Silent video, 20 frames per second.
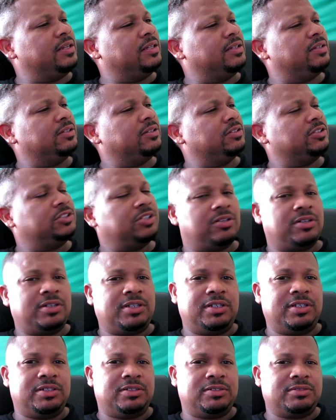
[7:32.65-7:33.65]
this little joint
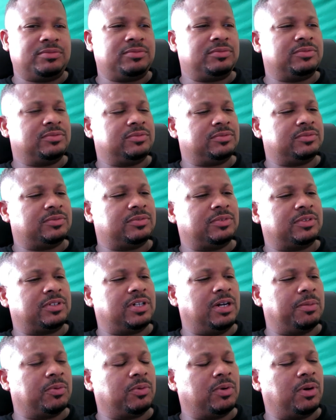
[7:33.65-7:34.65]
here with a
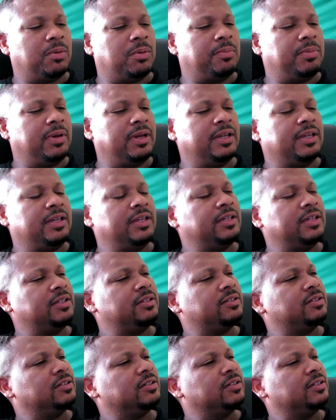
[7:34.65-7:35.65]
couple rubber
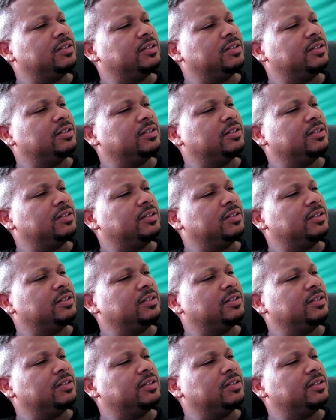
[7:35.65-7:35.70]
bands.